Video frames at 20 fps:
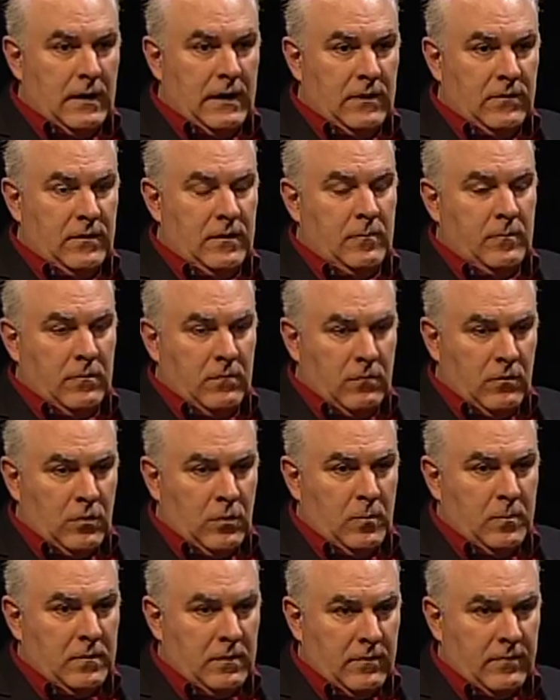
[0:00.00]
nicely, but
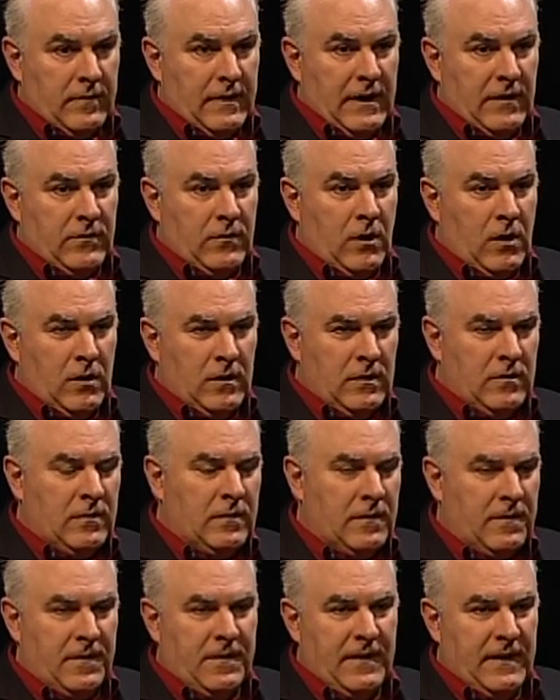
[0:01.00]
recoup on the flat. So all these
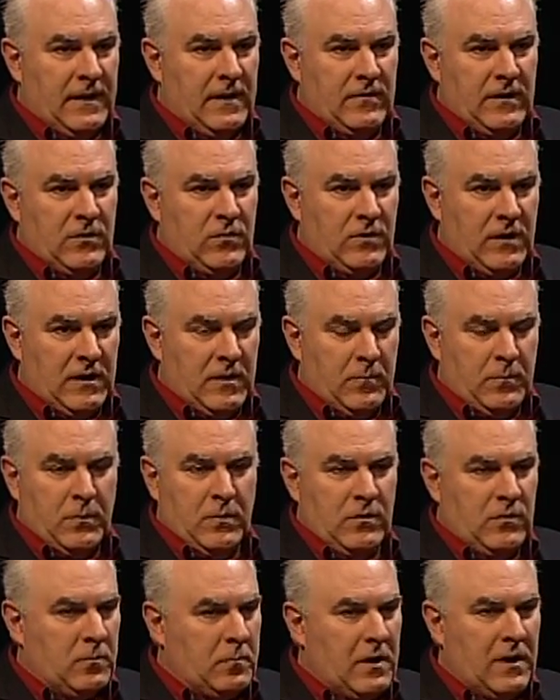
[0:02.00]
little things, I tried to
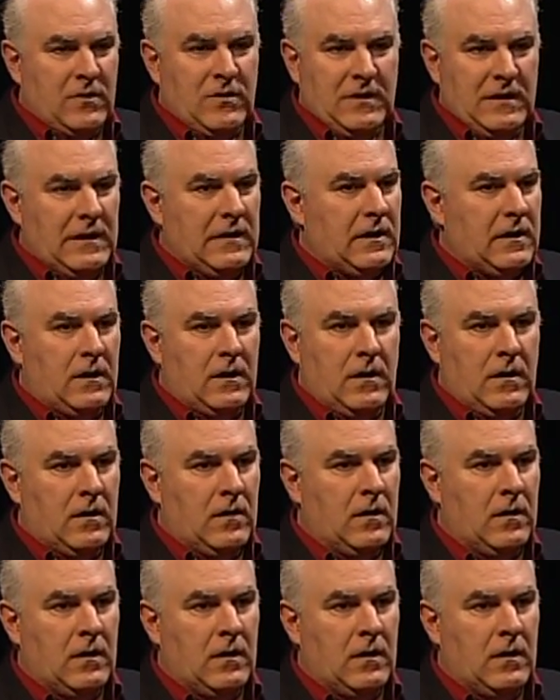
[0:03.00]
put as much in here.